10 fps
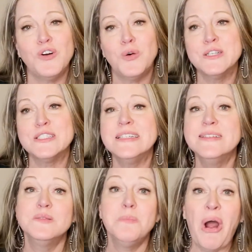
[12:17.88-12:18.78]

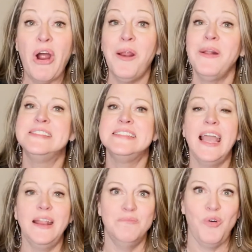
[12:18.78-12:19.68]
courses, parks,
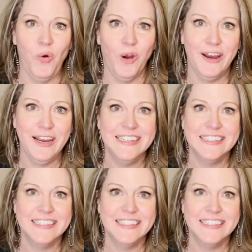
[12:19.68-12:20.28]
and more.